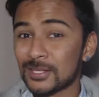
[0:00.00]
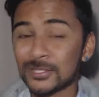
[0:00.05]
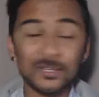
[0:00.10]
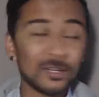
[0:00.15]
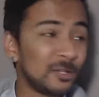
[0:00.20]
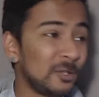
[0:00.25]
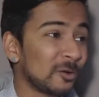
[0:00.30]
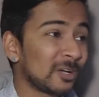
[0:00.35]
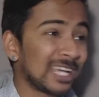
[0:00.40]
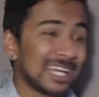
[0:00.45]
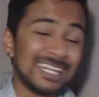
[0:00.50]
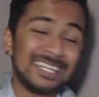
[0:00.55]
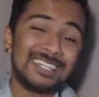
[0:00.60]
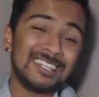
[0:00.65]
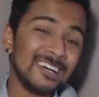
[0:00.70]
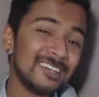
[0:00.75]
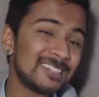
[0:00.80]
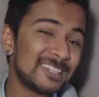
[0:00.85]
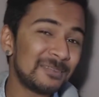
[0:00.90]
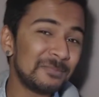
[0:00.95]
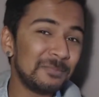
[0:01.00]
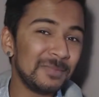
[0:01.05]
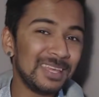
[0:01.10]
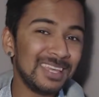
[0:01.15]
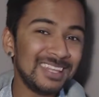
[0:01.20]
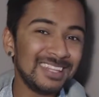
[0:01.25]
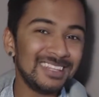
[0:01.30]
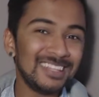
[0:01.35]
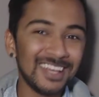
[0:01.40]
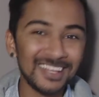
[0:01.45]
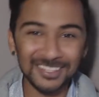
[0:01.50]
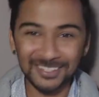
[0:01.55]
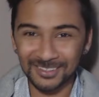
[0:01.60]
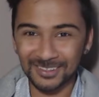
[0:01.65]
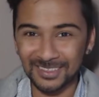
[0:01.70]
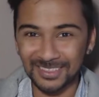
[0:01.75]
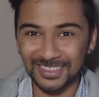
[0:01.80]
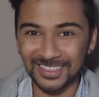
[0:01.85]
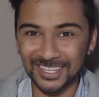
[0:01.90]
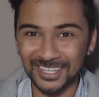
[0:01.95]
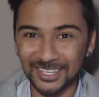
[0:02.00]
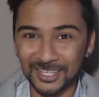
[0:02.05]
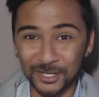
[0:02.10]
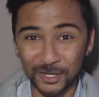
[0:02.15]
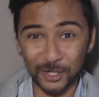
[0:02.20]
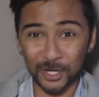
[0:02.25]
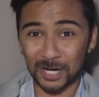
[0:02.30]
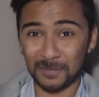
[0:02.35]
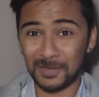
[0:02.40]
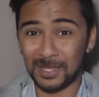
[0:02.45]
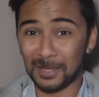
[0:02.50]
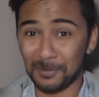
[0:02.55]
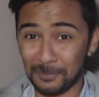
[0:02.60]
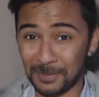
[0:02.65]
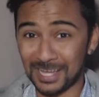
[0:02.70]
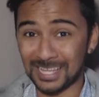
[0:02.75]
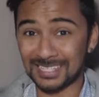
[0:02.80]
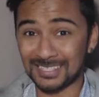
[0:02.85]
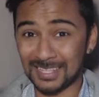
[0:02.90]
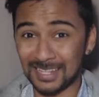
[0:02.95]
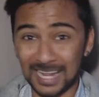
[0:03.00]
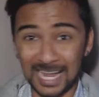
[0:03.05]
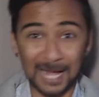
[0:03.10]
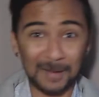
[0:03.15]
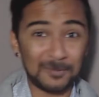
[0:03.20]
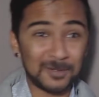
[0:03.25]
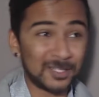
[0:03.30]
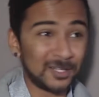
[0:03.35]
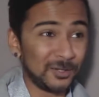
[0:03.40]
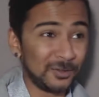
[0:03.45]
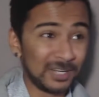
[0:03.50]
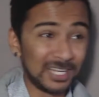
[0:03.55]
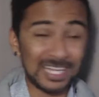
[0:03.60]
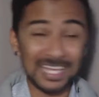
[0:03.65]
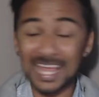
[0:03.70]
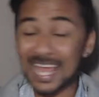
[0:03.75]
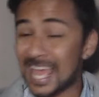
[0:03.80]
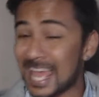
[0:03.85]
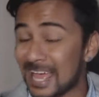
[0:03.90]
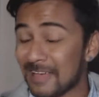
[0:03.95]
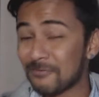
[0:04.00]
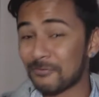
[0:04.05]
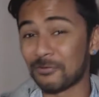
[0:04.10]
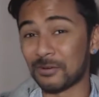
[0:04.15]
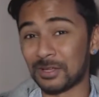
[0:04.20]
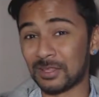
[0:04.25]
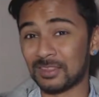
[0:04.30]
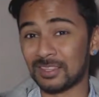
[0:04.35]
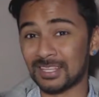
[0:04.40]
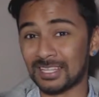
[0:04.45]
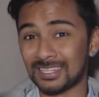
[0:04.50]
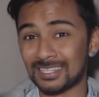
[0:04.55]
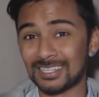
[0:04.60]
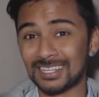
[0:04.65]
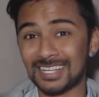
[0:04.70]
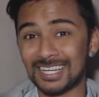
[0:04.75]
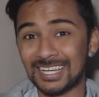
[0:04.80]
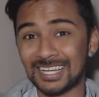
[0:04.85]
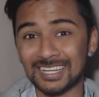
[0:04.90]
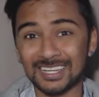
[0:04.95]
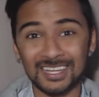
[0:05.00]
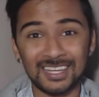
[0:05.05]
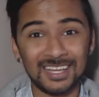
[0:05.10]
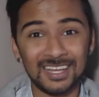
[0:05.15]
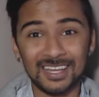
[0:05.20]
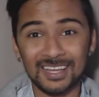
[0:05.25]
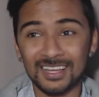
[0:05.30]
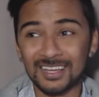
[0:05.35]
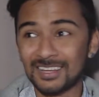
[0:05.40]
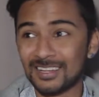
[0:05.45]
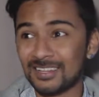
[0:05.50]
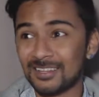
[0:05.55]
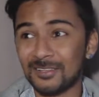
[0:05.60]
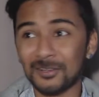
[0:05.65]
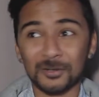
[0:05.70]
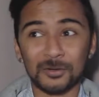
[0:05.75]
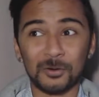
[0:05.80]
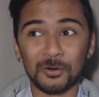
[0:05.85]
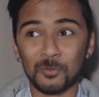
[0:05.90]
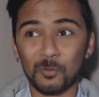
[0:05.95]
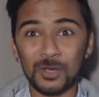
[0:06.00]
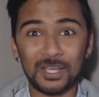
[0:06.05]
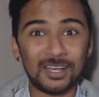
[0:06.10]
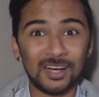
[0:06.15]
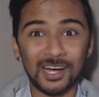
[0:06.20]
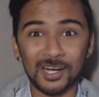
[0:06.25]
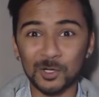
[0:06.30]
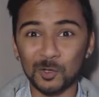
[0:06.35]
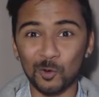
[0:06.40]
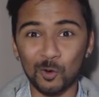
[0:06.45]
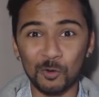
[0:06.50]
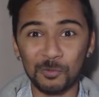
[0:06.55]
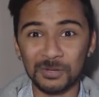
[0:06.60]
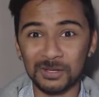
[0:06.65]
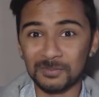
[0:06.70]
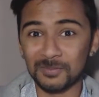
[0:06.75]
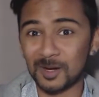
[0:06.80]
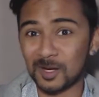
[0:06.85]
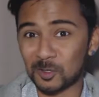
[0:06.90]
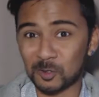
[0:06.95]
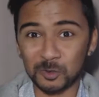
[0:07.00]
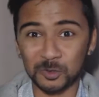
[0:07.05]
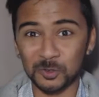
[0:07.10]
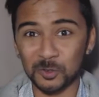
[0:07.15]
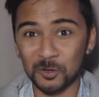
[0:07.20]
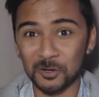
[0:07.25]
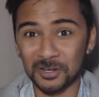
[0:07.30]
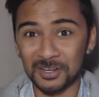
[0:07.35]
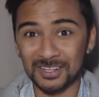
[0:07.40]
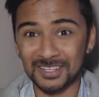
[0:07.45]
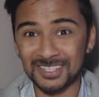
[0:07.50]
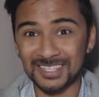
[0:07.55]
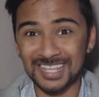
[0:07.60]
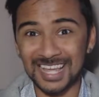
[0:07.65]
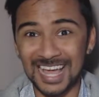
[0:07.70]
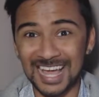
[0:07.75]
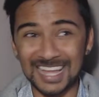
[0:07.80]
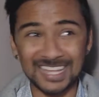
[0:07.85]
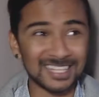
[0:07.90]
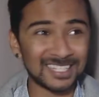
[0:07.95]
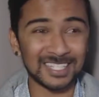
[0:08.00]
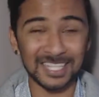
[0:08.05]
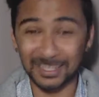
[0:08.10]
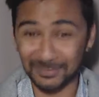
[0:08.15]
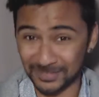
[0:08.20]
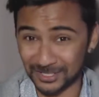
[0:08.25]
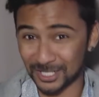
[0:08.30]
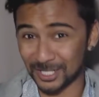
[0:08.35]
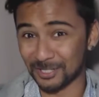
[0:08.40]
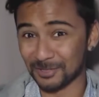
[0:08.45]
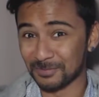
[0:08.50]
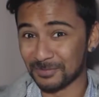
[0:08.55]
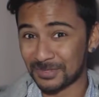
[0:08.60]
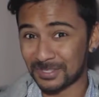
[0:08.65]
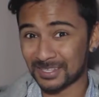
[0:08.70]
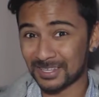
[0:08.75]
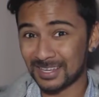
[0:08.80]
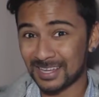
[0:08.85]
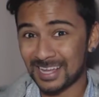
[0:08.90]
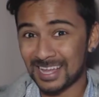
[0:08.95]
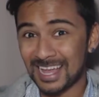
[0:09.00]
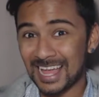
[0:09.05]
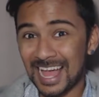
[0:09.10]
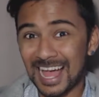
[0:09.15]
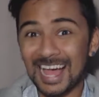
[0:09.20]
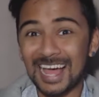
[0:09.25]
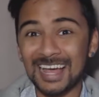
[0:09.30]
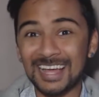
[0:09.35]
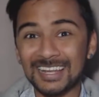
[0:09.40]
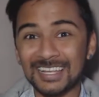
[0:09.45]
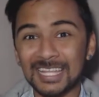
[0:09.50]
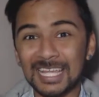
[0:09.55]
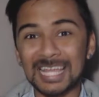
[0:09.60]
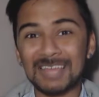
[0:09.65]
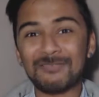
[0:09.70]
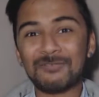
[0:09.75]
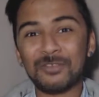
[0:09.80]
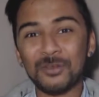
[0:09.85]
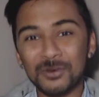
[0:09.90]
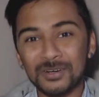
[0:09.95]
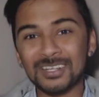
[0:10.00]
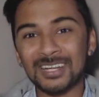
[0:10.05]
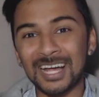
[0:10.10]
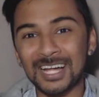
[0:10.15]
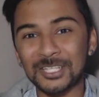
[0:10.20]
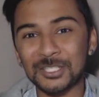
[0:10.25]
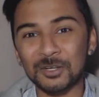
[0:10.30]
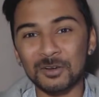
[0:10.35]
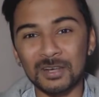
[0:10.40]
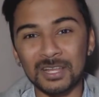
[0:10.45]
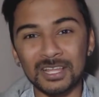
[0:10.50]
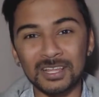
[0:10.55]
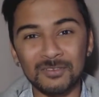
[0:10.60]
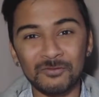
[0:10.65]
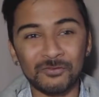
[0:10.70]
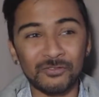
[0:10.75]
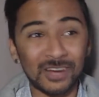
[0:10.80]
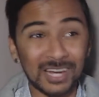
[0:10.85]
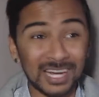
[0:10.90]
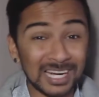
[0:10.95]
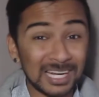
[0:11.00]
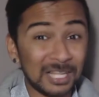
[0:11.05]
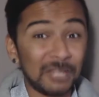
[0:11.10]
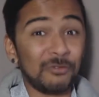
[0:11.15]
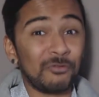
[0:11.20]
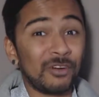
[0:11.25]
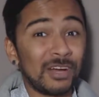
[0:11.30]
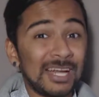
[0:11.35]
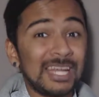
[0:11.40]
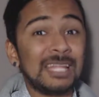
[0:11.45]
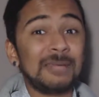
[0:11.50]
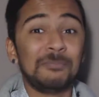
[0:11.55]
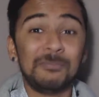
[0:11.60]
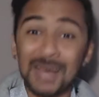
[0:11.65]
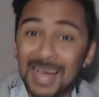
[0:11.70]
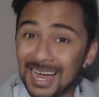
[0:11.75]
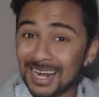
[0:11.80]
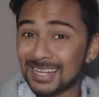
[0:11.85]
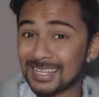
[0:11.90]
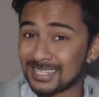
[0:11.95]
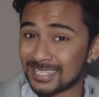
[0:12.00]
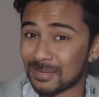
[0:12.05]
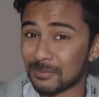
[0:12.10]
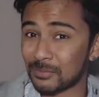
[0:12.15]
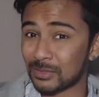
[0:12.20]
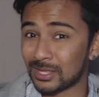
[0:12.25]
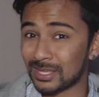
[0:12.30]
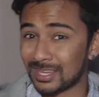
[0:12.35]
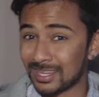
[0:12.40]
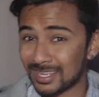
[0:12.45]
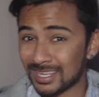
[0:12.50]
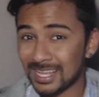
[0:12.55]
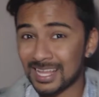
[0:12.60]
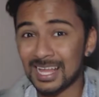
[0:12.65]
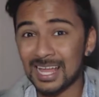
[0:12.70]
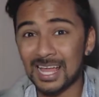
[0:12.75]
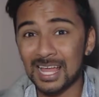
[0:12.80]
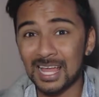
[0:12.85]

So look, it doesn't mean that you think you're going to be the best at absolutely everything. Like, look, we can't all be Michael Jordans and Steve Jobs. And if you're naturally really, really bad at something,